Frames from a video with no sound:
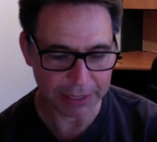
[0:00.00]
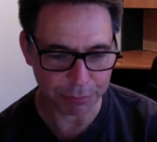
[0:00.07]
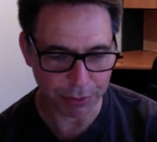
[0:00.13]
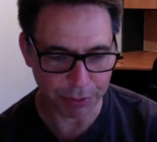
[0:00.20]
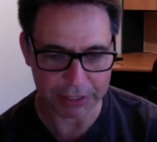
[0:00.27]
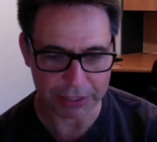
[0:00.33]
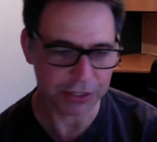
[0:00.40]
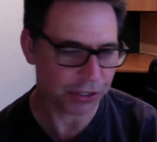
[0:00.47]

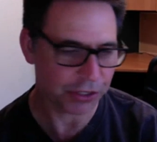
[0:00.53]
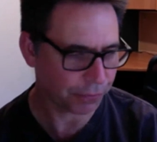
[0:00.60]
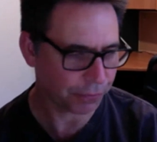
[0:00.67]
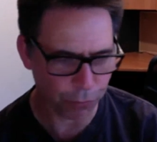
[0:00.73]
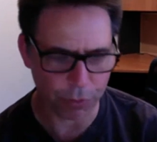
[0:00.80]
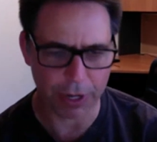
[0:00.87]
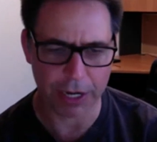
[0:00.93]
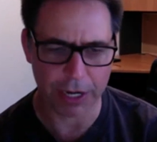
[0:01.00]
practice just
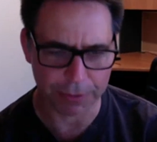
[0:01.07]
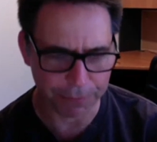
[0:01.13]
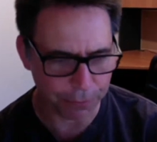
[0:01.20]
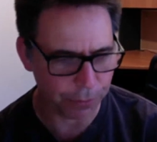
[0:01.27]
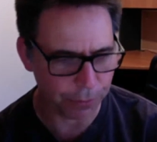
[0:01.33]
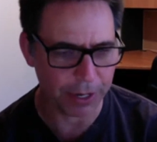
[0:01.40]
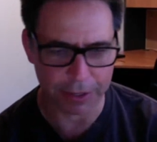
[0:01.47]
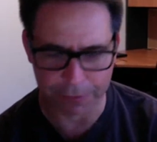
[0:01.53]
forehand to
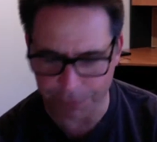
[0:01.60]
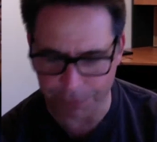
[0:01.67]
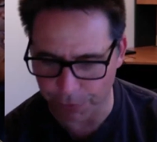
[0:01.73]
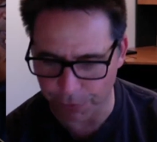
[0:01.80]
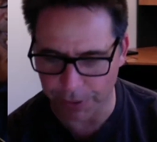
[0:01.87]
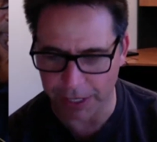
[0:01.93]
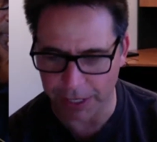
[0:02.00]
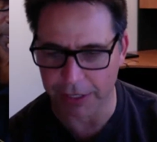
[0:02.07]
forehand to
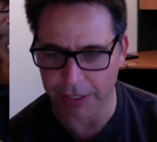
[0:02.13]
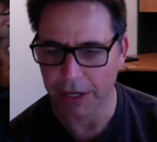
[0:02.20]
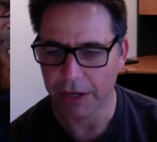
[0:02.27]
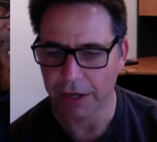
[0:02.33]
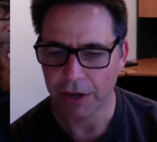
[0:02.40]
forehand,